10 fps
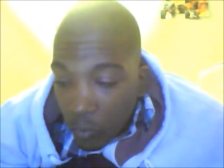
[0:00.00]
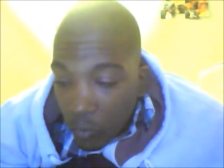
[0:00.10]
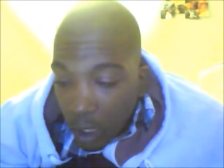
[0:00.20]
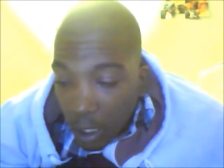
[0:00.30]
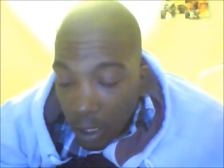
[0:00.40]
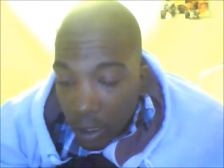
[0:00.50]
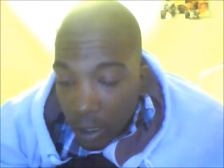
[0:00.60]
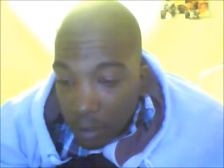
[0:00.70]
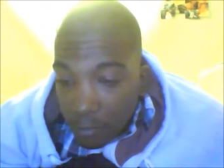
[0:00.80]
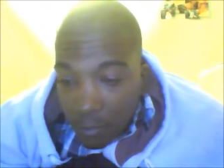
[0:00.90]

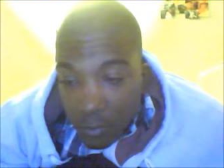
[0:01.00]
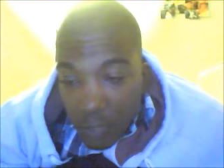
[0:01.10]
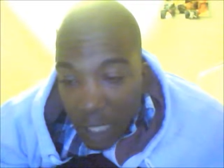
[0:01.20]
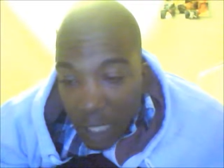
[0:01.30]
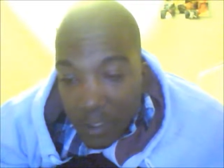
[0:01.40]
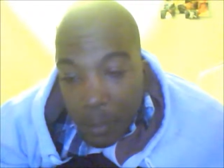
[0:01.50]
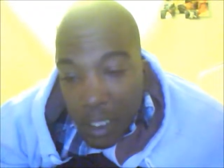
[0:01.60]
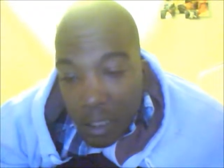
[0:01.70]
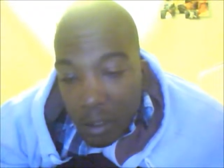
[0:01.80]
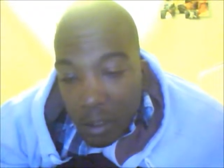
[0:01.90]
I've
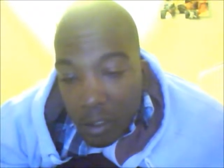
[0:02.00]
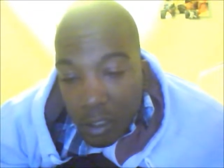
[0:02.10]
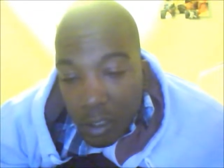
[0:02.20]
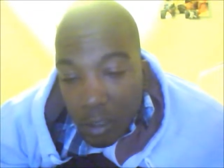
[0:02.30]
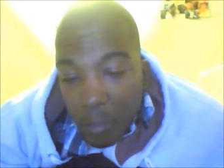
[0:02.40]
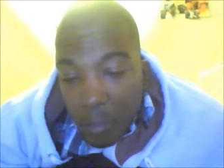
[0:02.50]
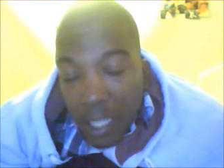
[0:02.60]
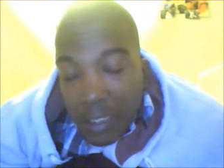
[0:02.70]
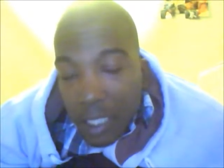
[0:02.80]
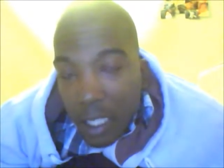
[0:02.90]
spent my
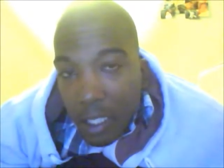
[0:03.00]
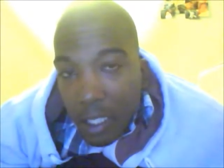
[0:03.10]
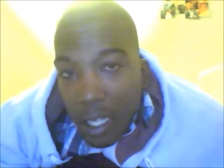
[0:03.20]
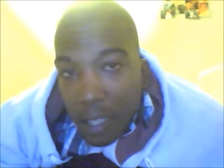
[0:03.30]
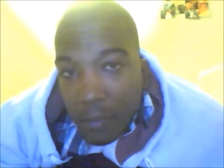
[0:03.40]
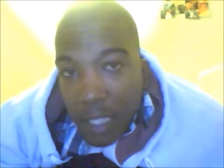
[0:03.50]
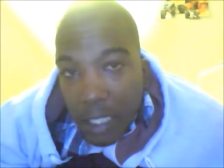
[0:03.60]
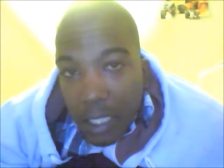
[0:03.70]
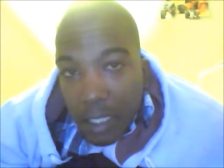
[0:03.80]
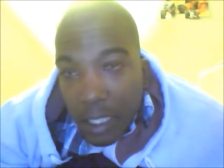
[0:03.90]
entire life
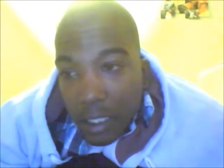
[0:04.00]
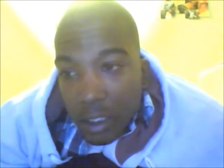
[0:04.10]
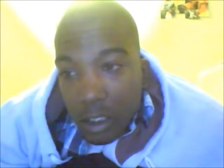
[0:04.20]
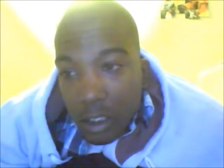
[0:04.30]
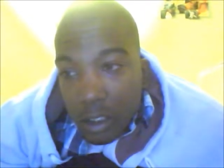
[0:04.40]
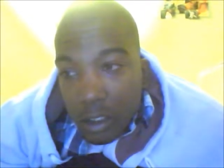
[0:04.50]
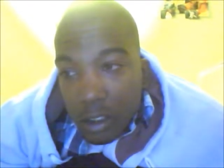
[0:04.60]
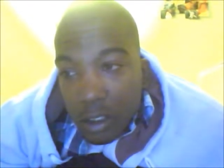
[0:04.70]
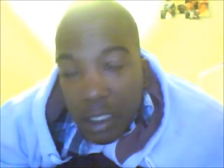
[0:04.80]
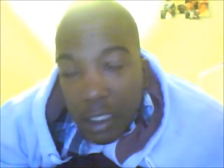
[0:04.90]
dedicating
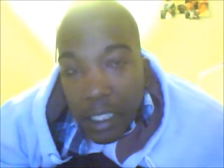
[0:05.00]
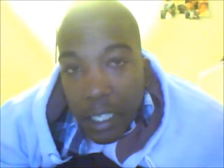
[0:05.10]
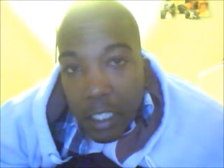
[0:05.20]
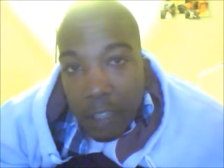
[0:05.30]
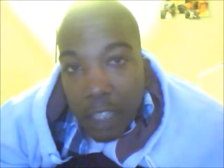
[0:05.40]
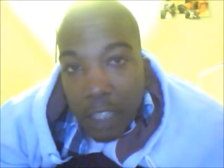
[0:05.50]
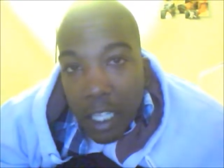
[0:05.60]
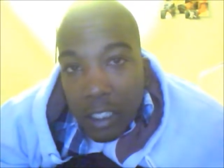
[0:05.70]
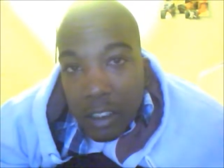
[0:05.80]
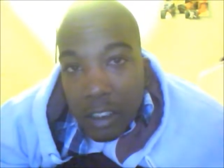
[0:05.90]
to the gaining of
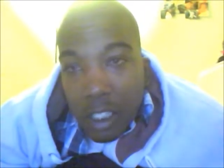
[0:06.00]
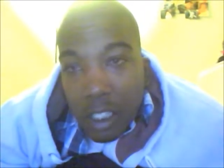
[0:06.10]
knowledge.